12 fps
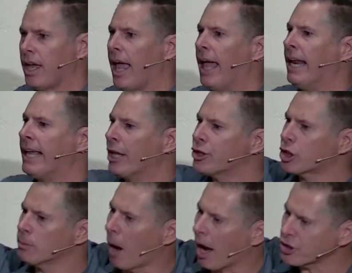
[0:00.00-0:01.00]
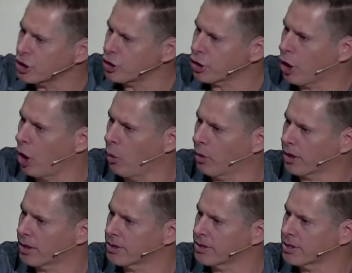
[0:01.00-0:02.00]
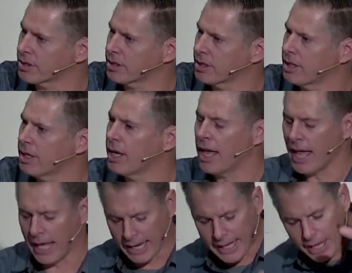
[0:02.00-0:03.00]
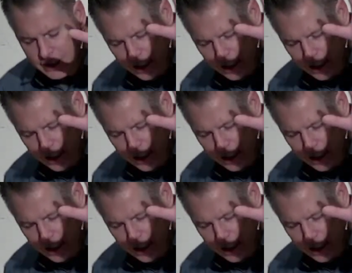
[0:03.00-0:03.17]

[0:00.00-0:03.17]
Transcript: and against your boss and your coworkers, And against the